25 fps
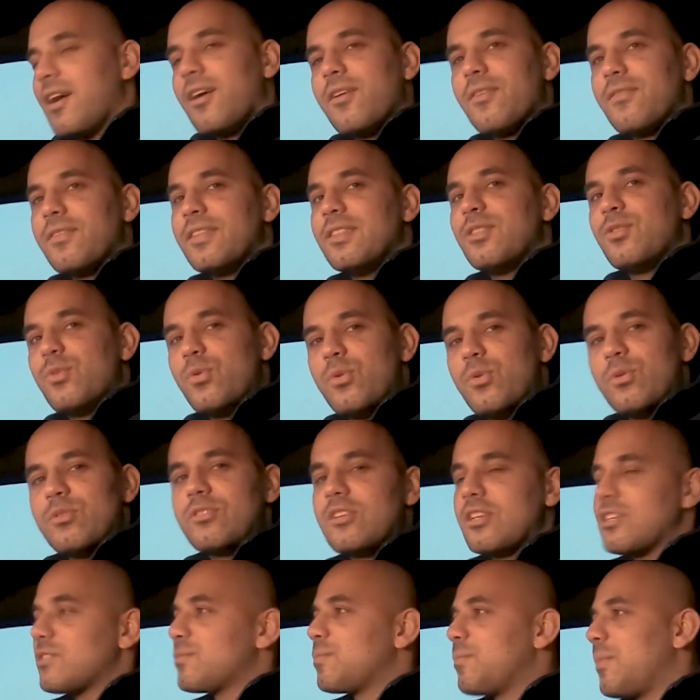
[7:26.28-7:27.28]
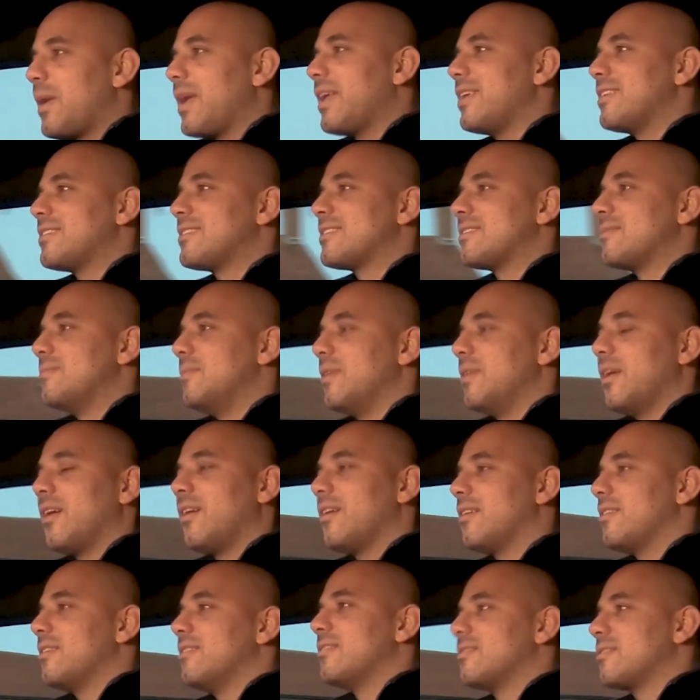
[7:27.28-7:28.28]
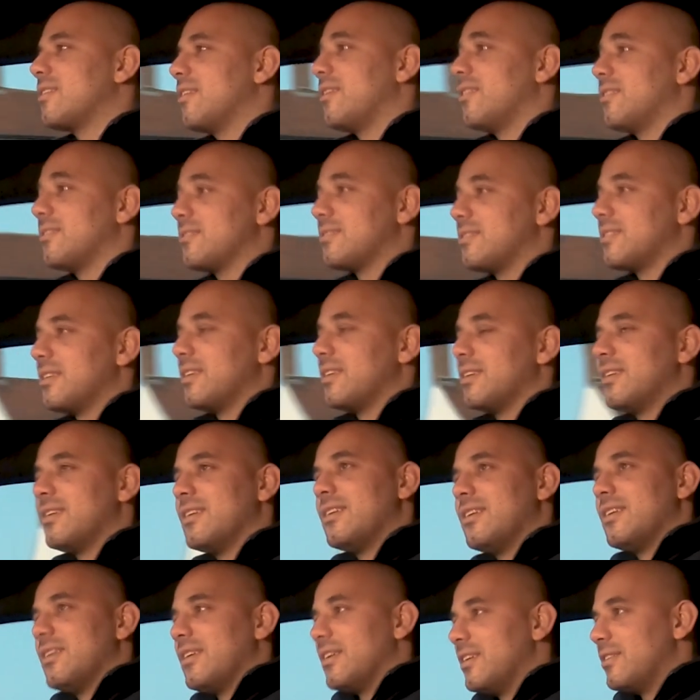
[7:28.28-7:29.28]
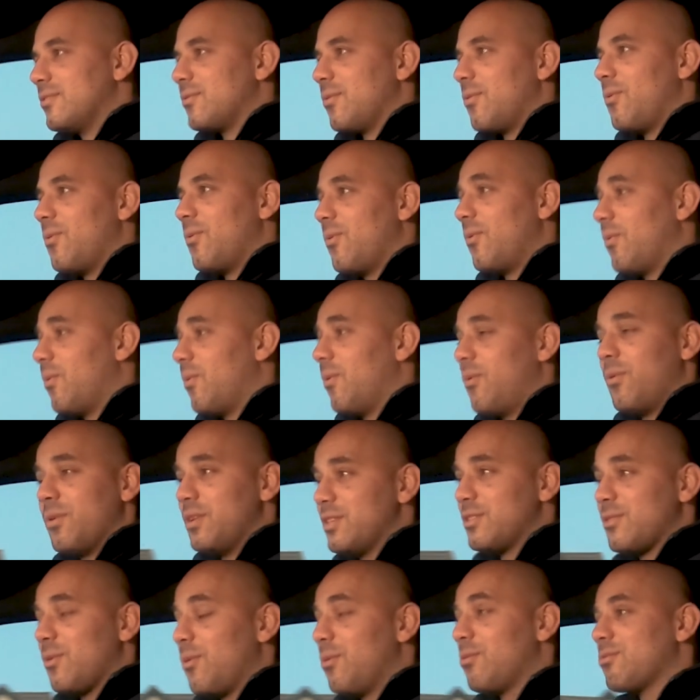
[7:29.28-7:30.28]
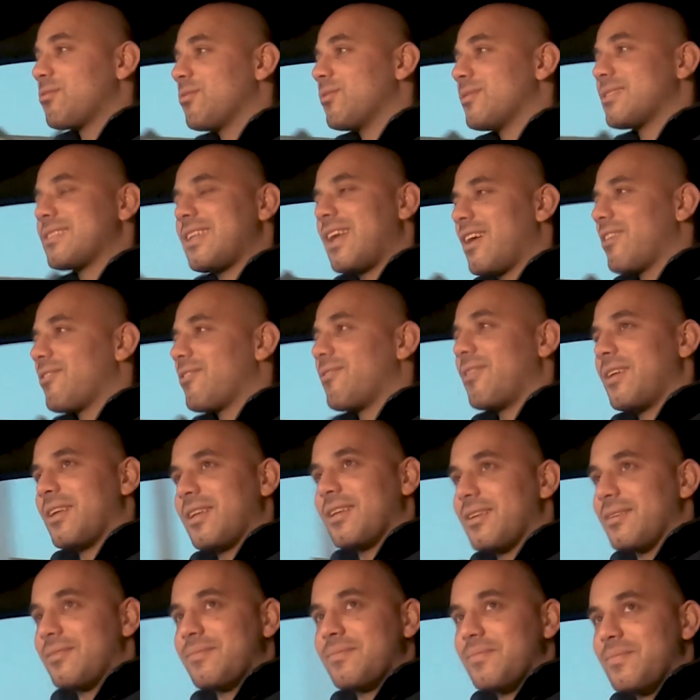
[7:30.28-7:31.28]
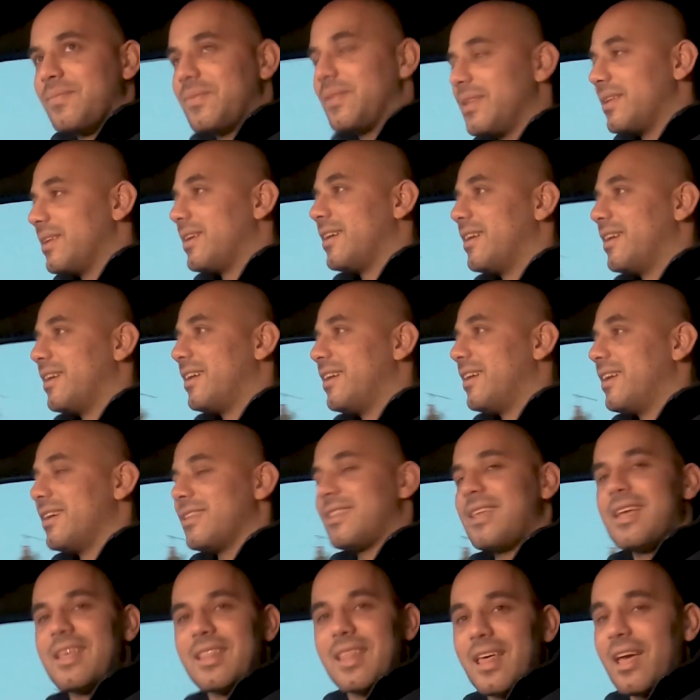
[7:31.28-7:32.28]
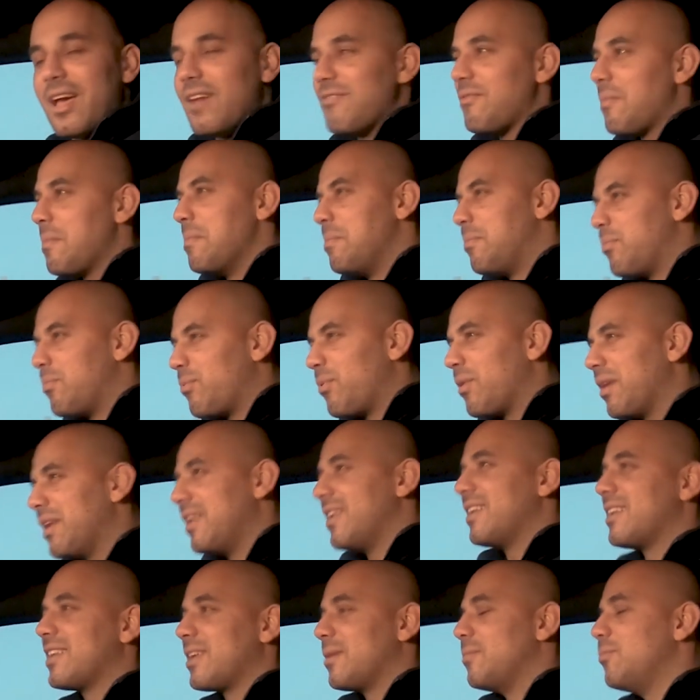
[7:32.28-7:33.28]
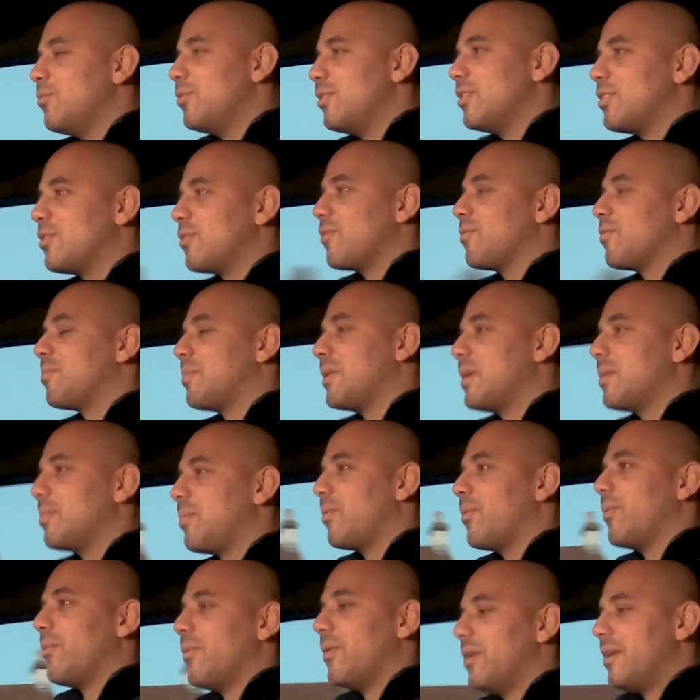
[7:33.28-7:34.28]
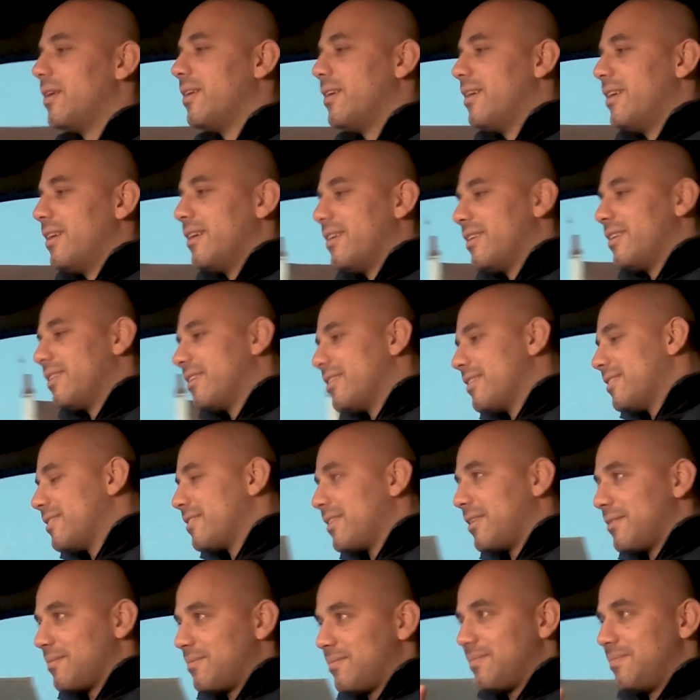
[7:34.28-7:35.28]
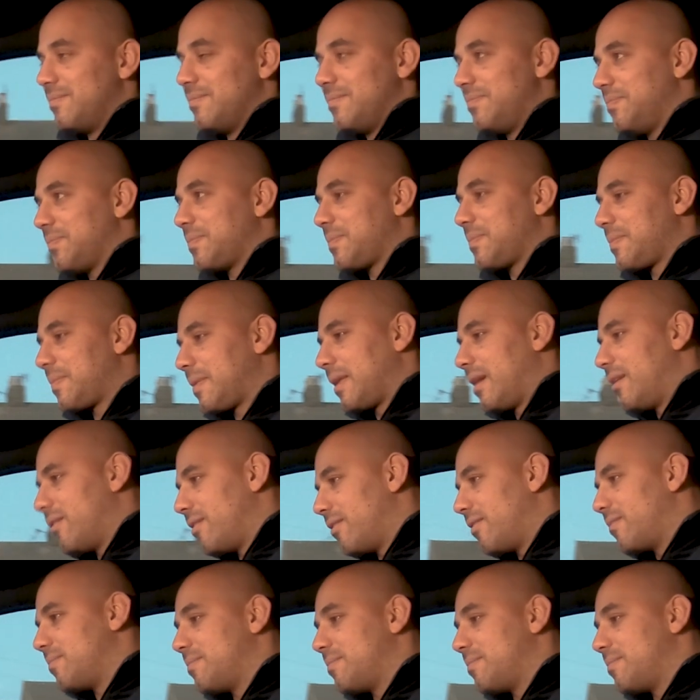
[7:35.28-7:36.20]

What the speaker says: of enthusiast base behind these cars is also staggering. I think they have a brilliant community of people that are